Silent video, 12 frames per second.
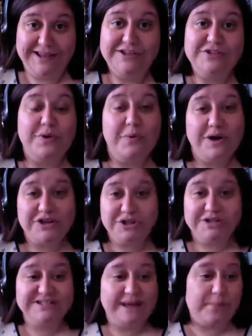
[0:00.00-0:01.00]
So I want you
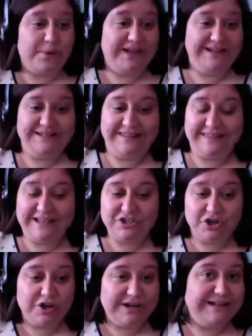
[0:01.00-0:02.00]
to separate into things
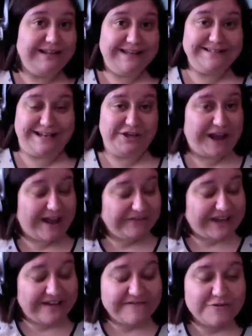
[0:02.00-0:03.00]
you're going to list, and you have
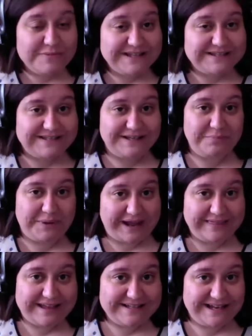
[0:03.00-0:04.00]
to have them listed by
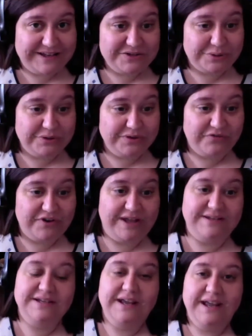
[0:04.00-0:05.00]
that date you told the
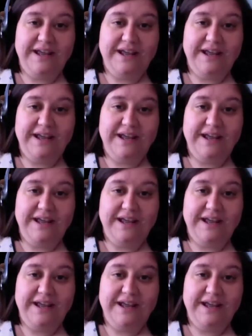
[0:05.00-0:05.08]
friend,